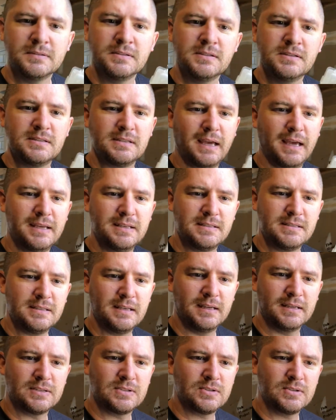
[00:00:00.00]
size
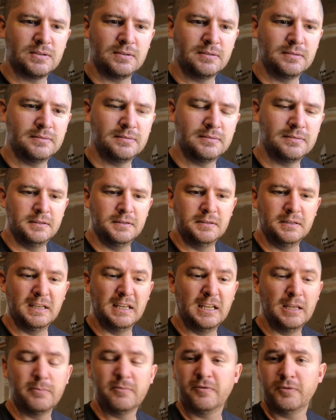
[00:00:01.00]
6
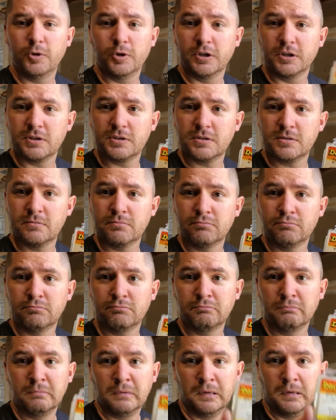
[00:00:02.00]
nymph hooks.
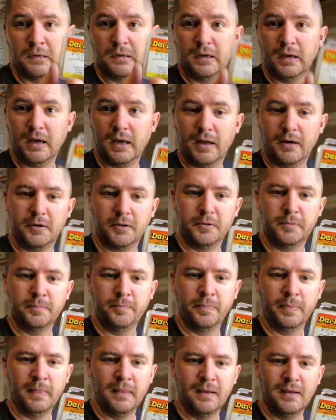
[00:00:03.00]
I don't know,
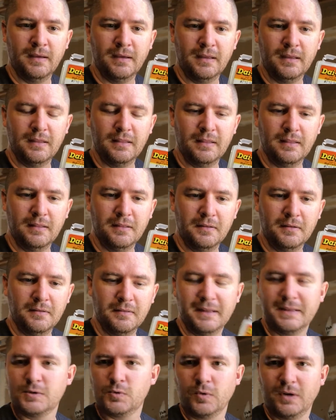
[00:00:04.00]

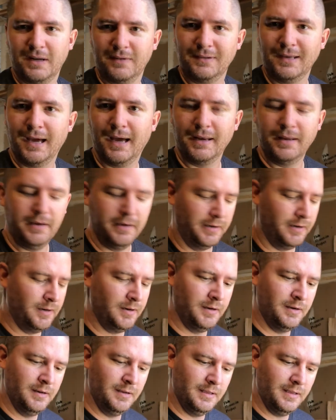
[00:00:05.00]
that's what I've got here.
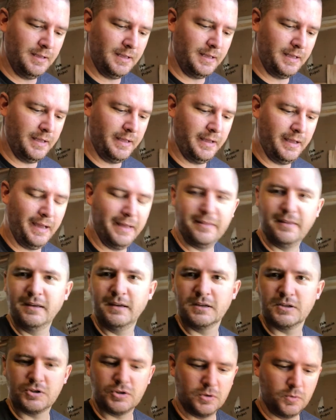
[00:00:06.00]
I think
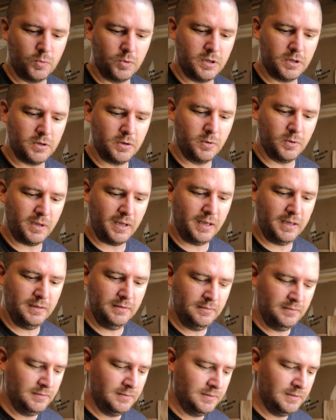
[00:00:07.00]
it should work okay.
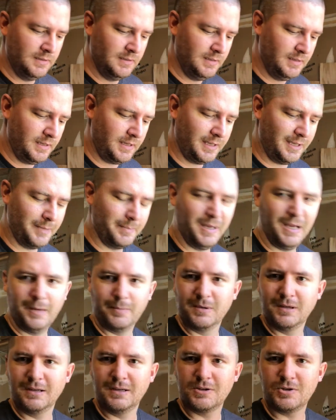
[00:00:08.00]
I'm
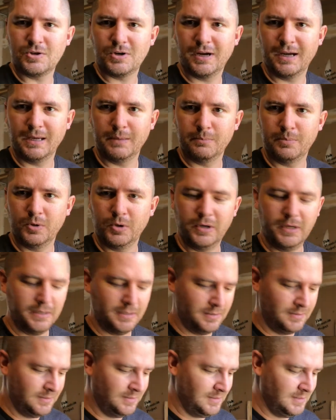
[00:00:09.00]
gonna try and put,
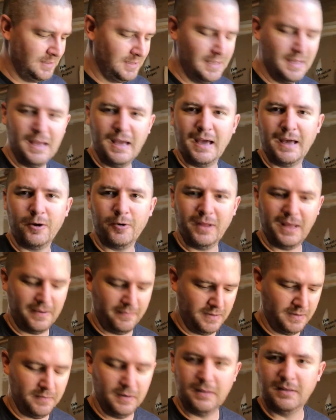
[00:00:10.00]
I don't have
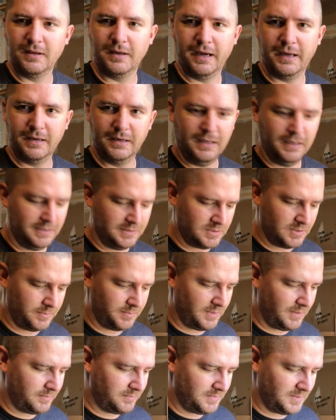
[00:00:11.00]
everything I need, so
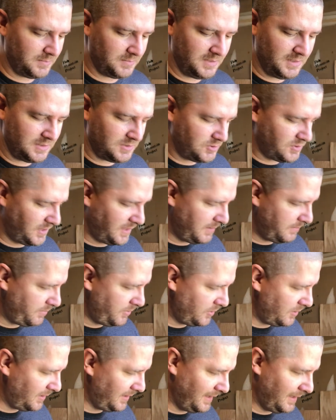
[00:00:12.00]
I'm gonna try and
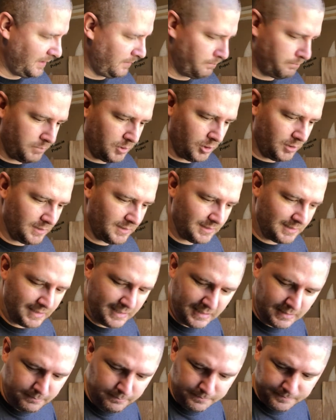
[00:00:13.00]
put like a bullet
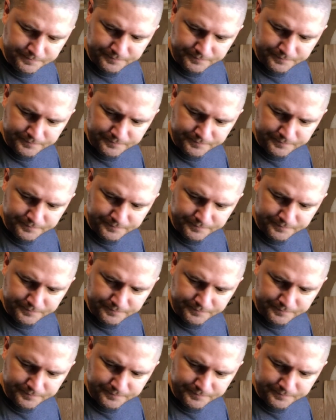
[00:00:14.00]
lead.